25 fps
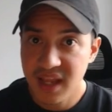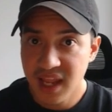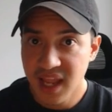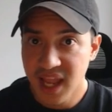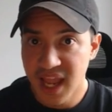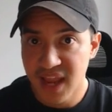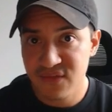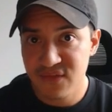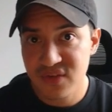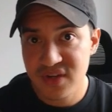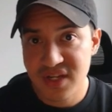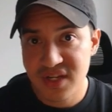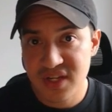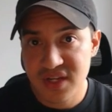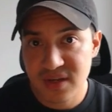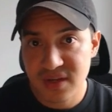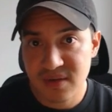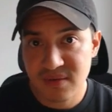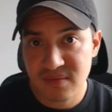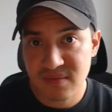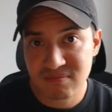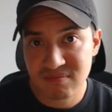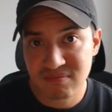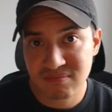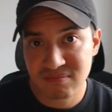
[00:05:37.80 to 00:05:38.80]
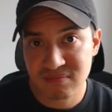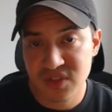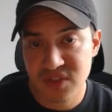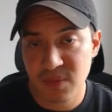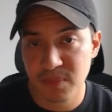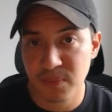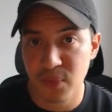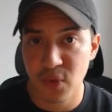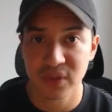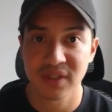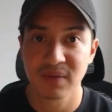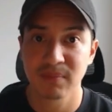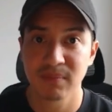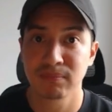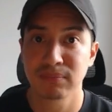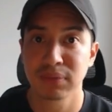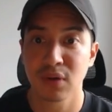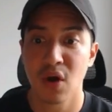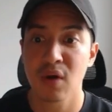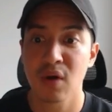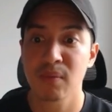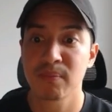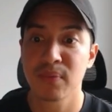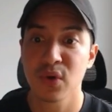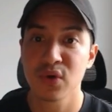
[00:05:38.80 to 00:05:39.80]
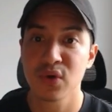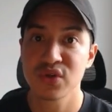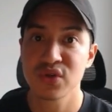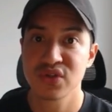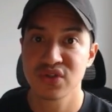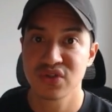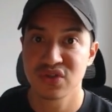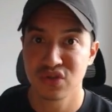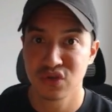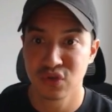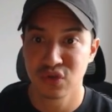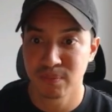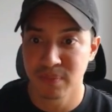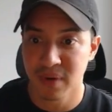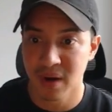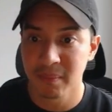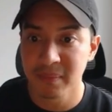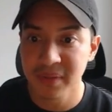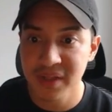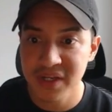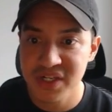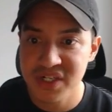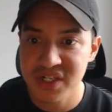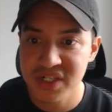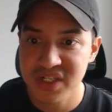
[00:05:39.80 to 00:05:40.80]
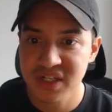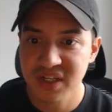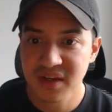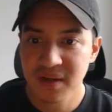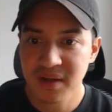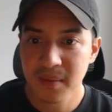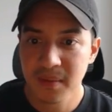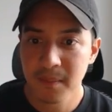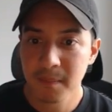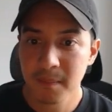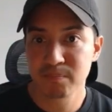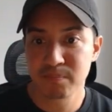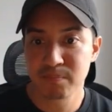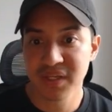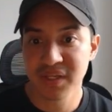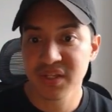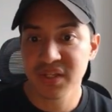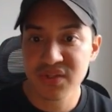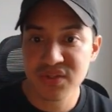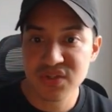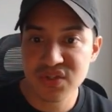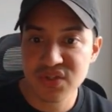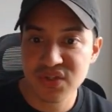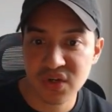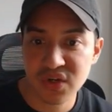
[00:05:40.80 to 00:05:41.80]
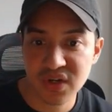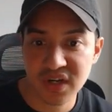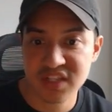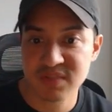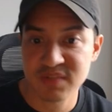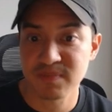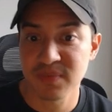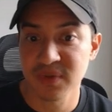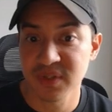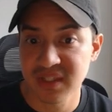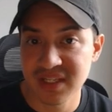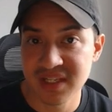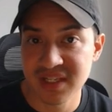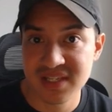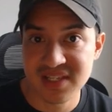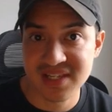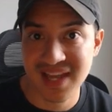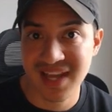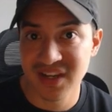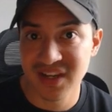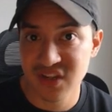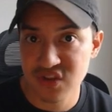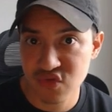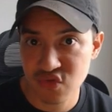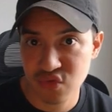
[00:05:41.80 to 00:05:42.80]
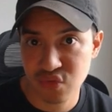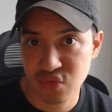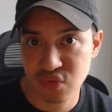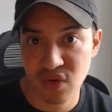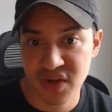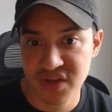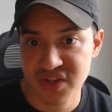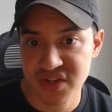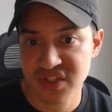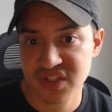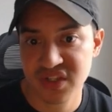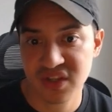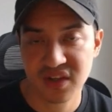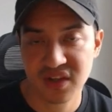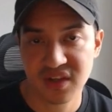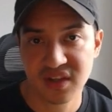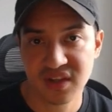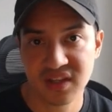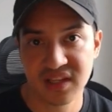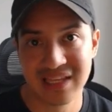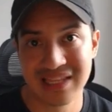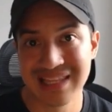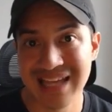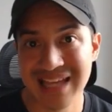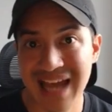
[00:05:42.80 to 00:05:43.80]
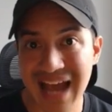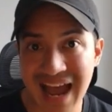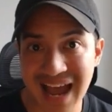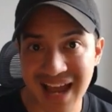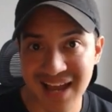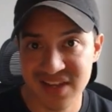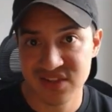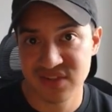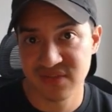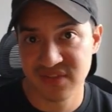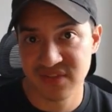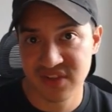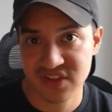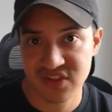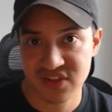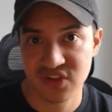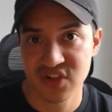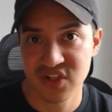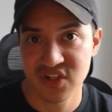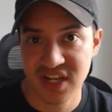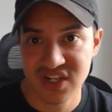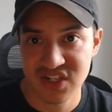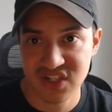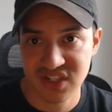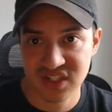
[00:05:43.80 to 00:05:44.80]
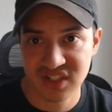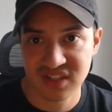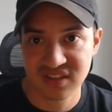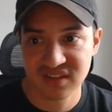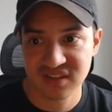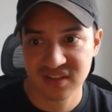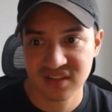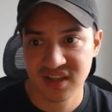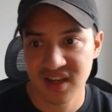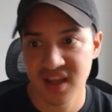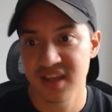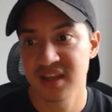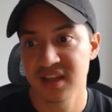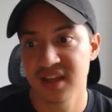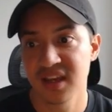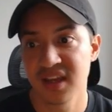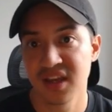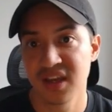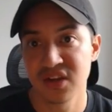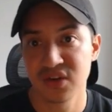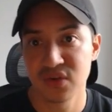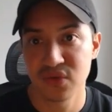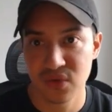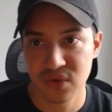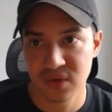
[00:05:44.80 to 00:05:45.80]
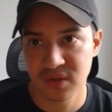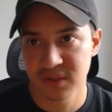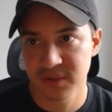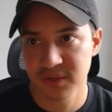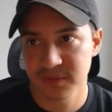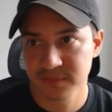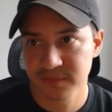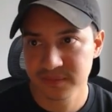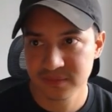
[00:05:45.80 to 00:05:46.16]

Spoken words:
Every supporting blog post you publish builds your expertise and trust in the eyes of the search engine, aka Google,